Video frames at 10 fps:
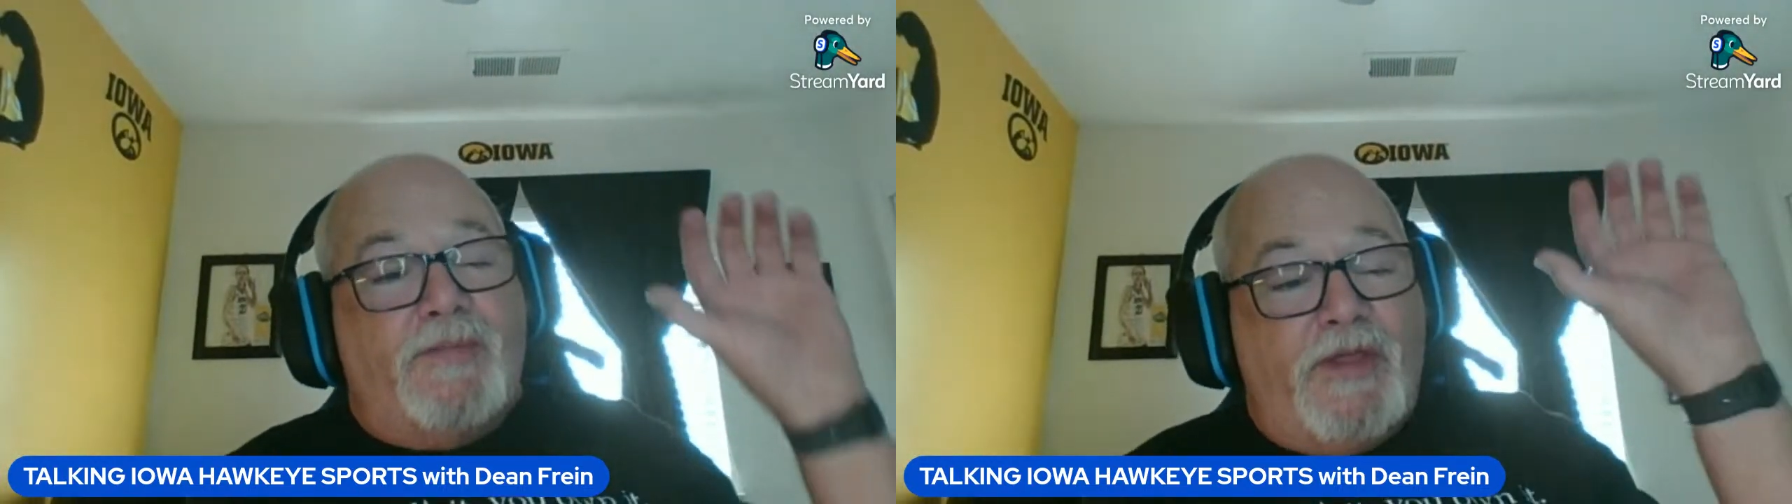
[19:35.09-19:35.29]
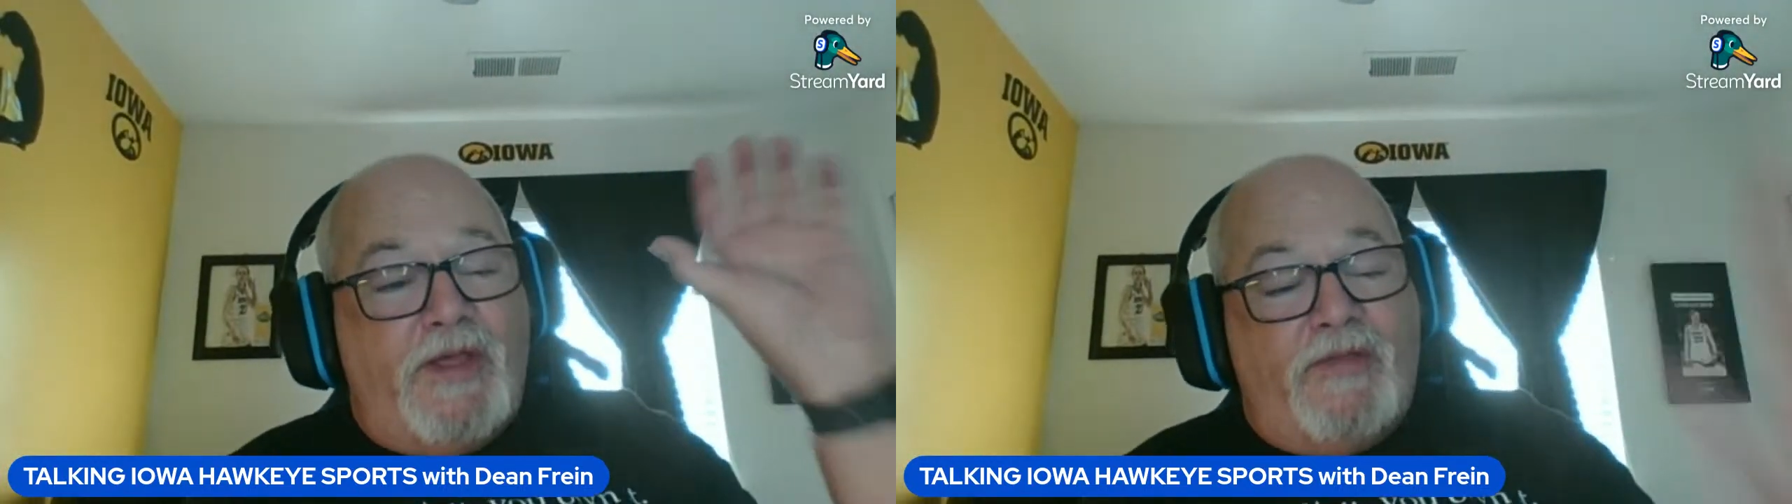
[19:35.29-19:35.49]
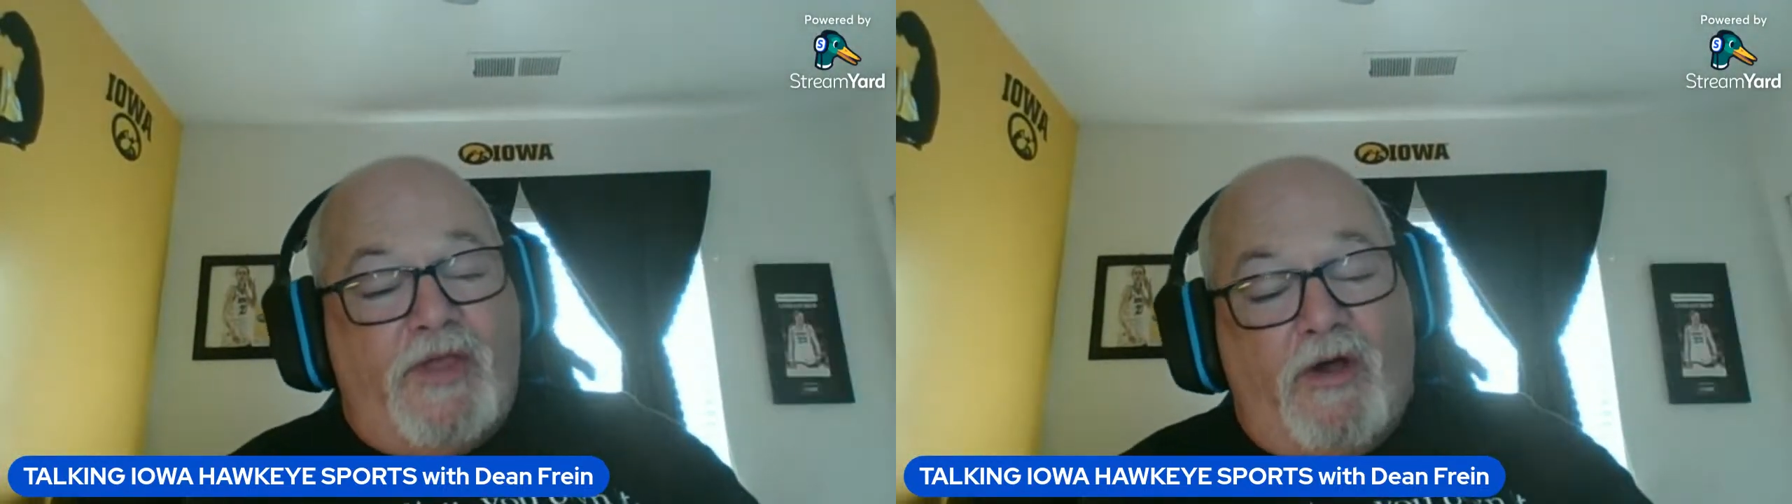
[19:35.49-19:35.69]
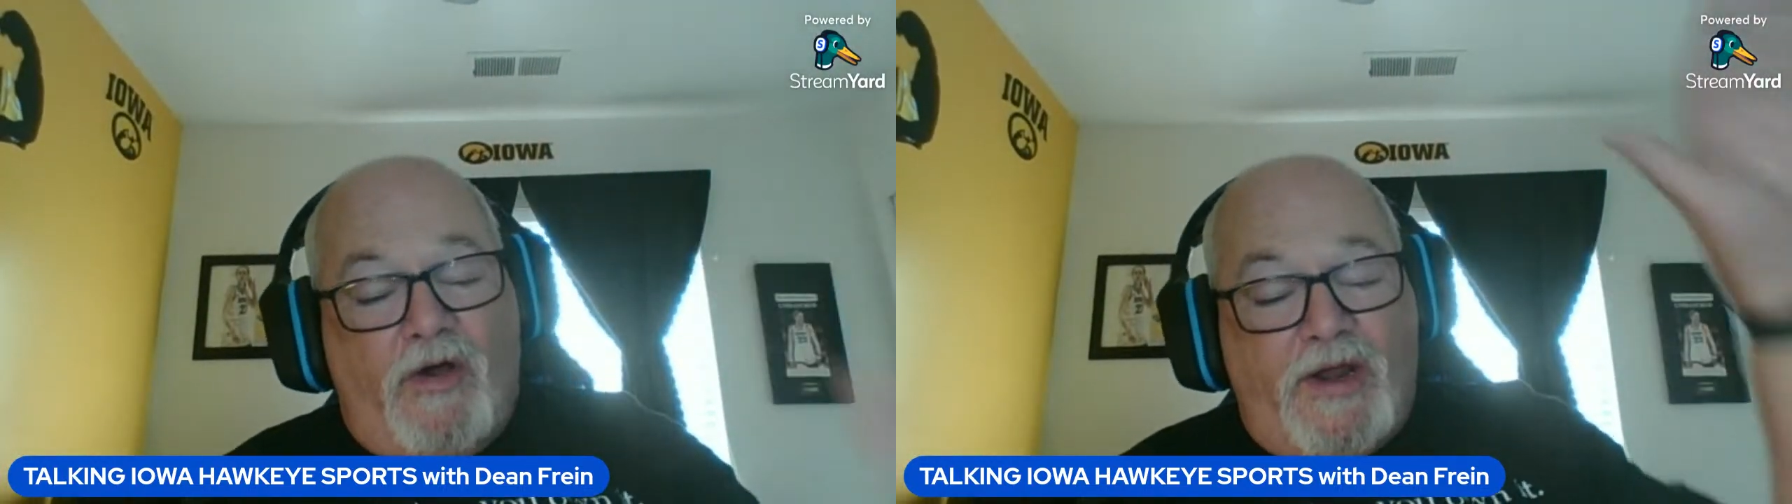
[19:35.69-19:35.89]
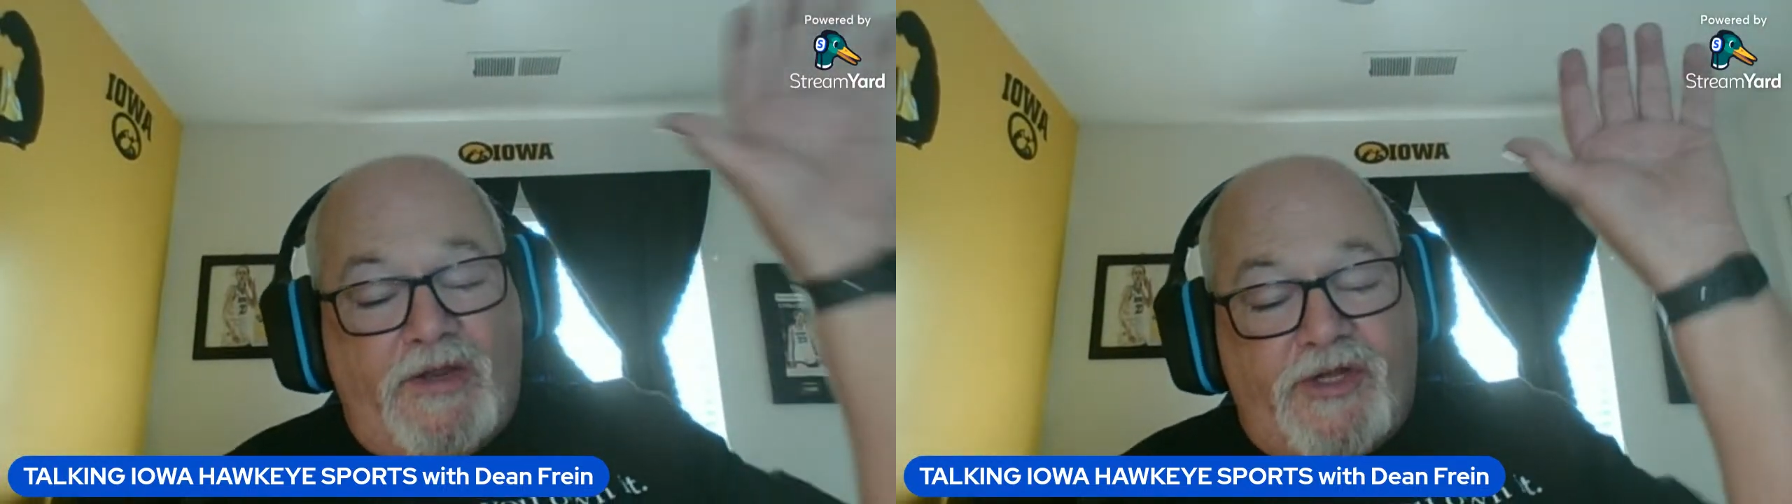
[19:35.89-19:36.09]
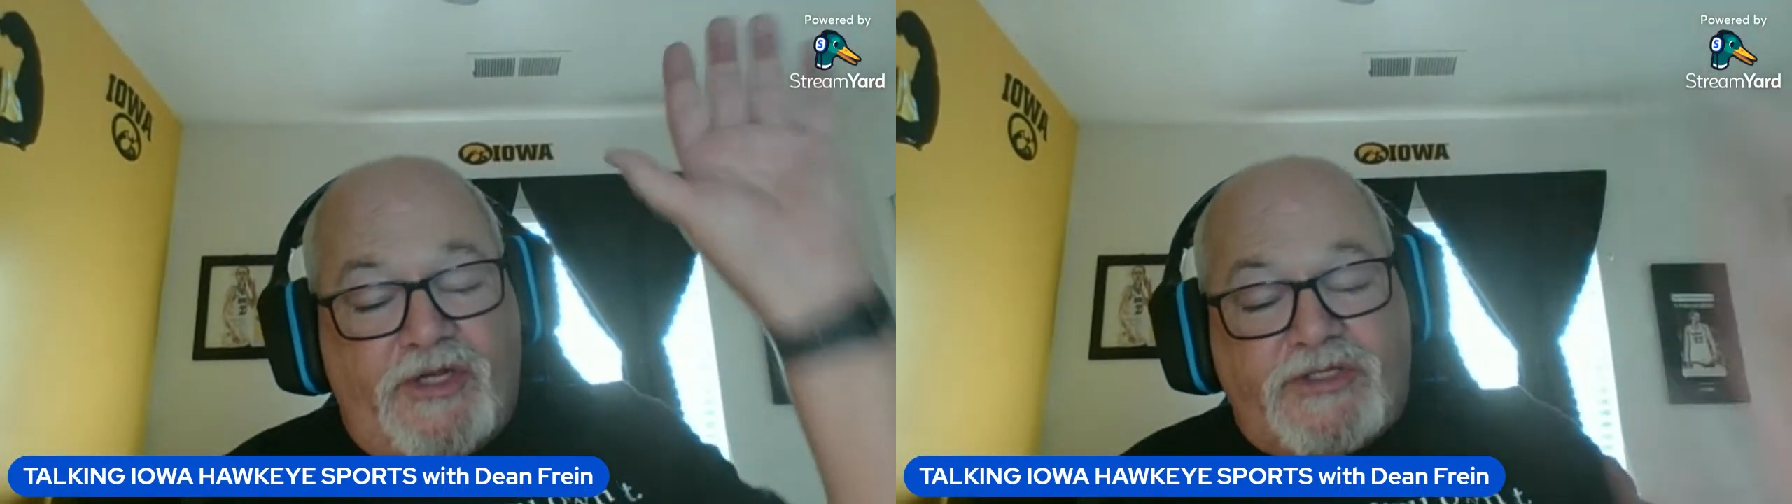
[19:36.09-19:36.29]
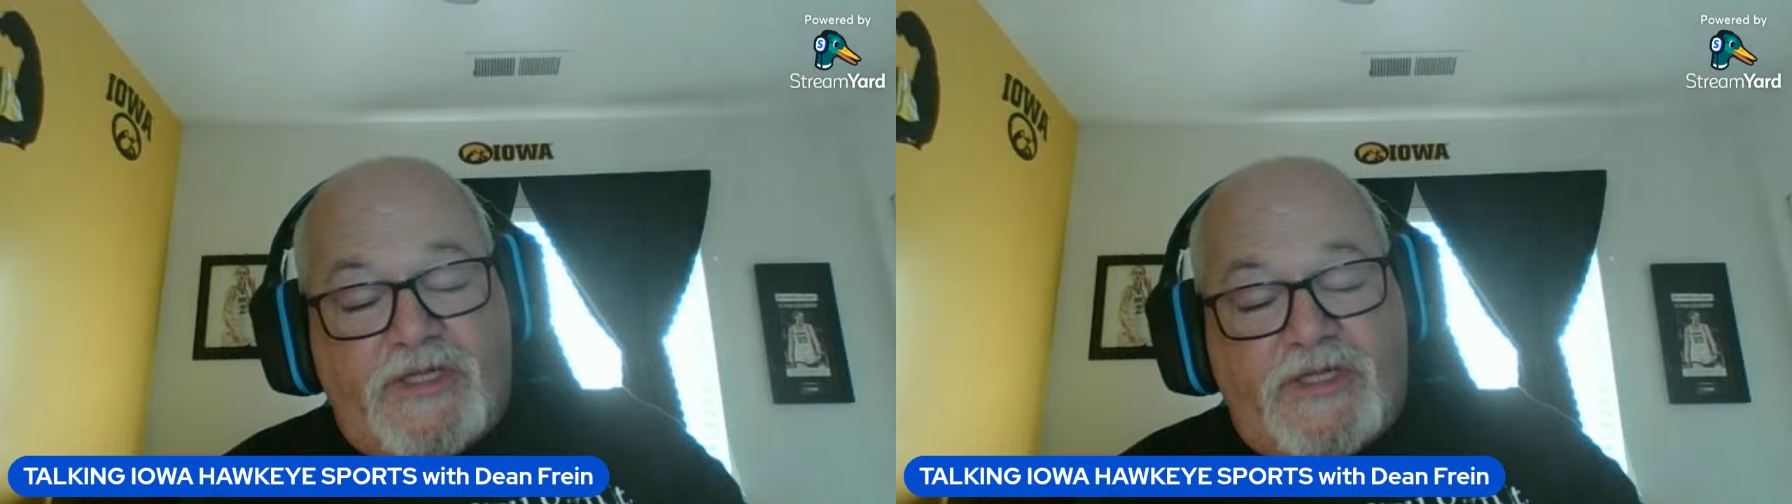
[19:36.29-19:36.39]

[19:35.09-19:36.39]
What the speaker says: they all got to touch